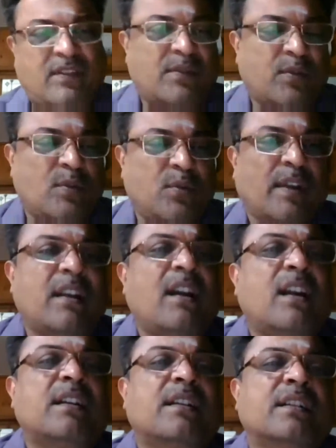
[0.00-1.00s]
So you
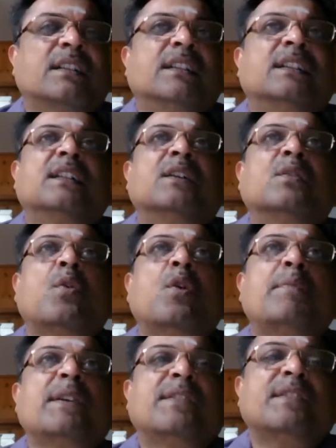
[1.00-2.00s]
cannot
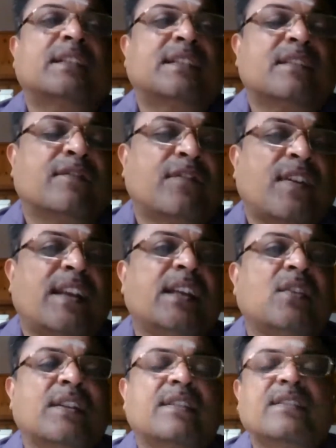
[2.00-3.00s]
go by section
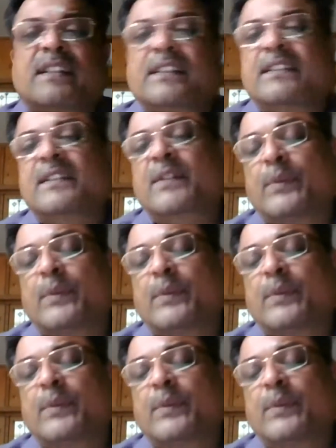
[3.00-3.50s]
5 and section